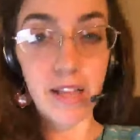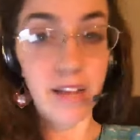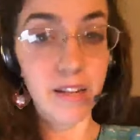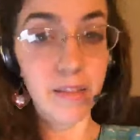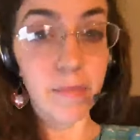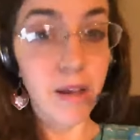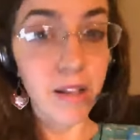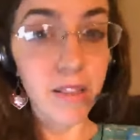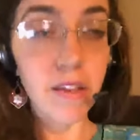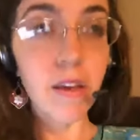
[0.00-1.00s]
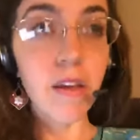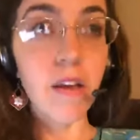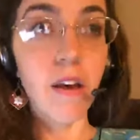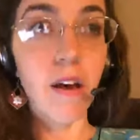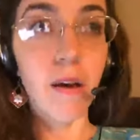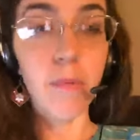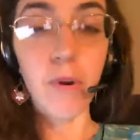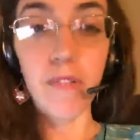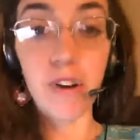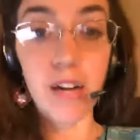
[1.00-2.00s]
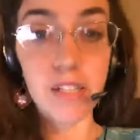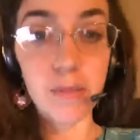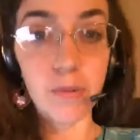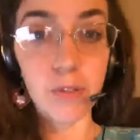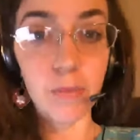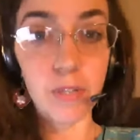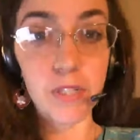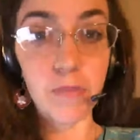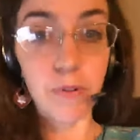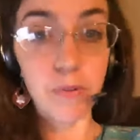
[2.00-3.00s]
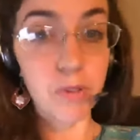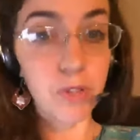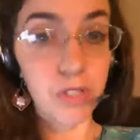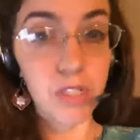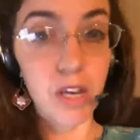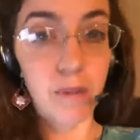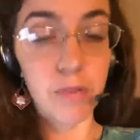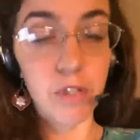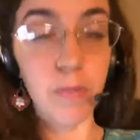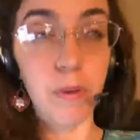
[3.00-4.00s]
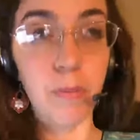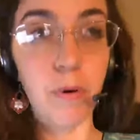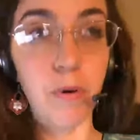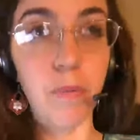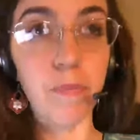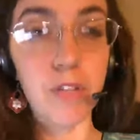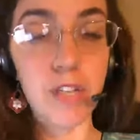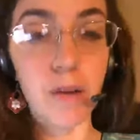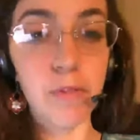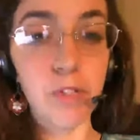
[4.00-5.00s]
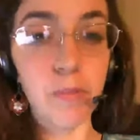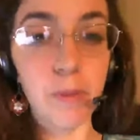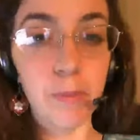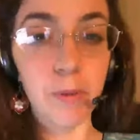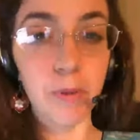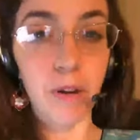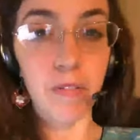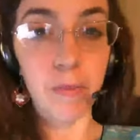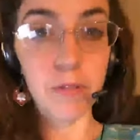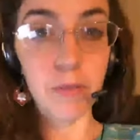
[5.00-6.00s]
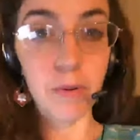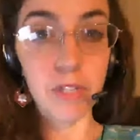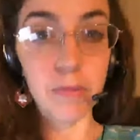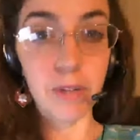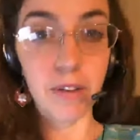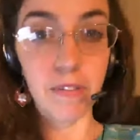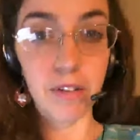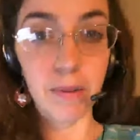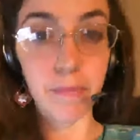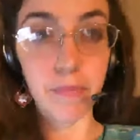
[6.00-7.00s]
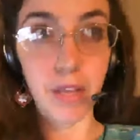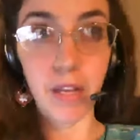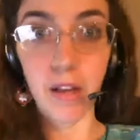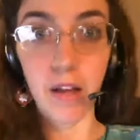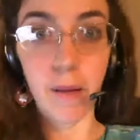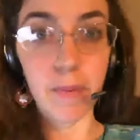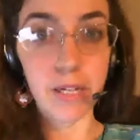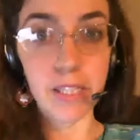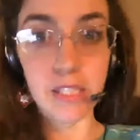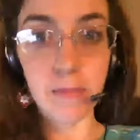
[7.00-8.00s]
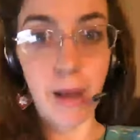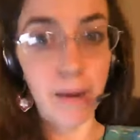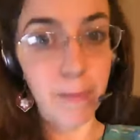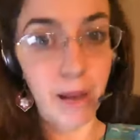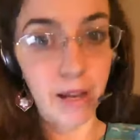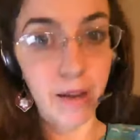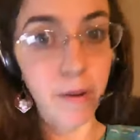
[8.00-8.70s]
end of the month, whoever has the most points, we're doing the top two people. The top two people who have the most points, we're giving them like a Plexus backpack